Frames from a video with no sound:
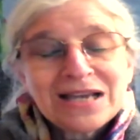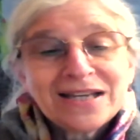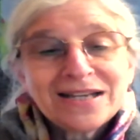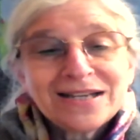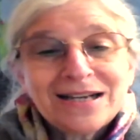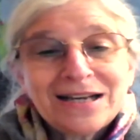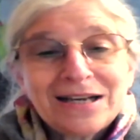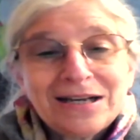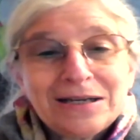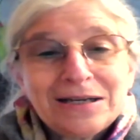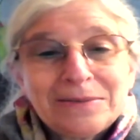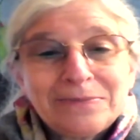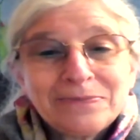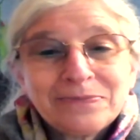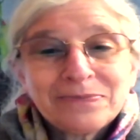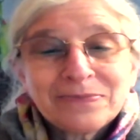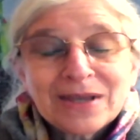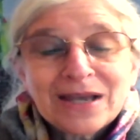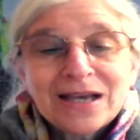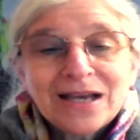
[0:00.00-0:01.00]
And
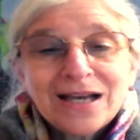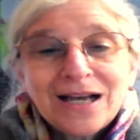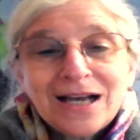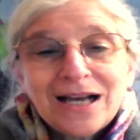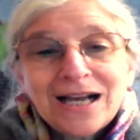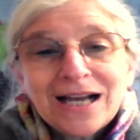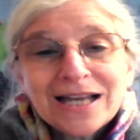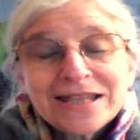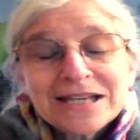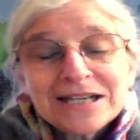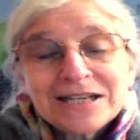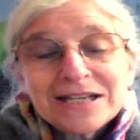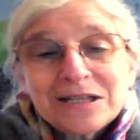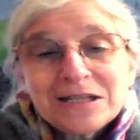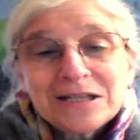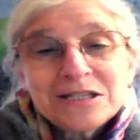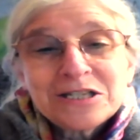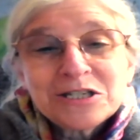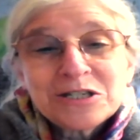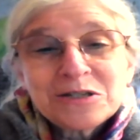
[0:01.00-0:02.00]
um, I think
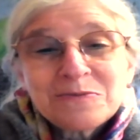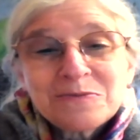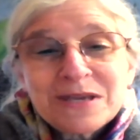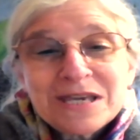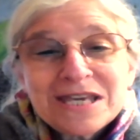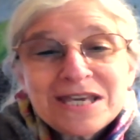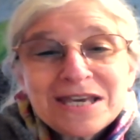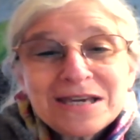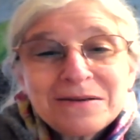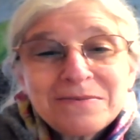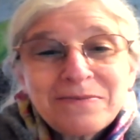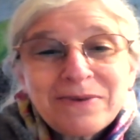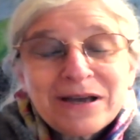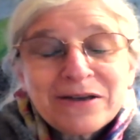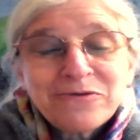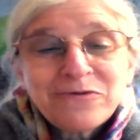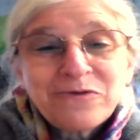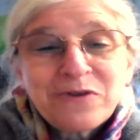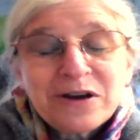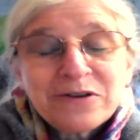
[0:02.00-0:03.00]
I'll just begin
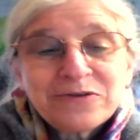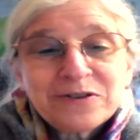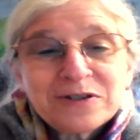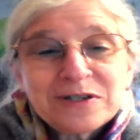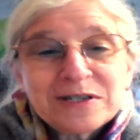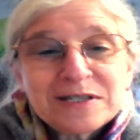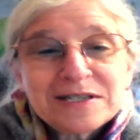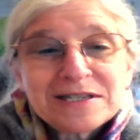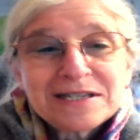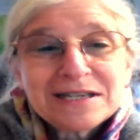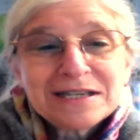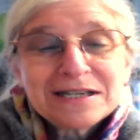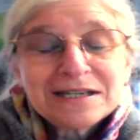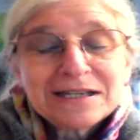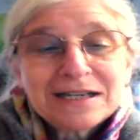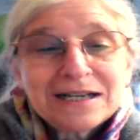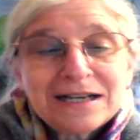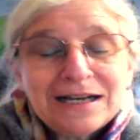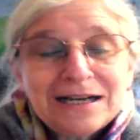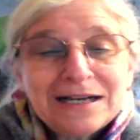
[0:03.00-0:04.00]
by
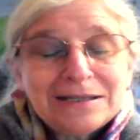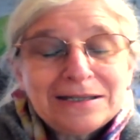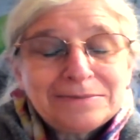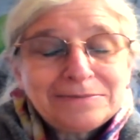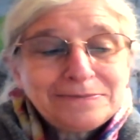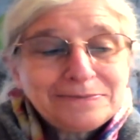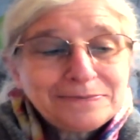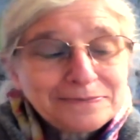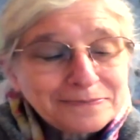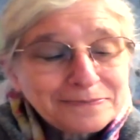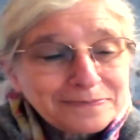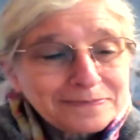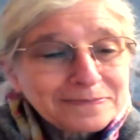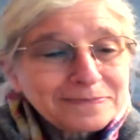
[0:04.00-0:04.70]
referencing um,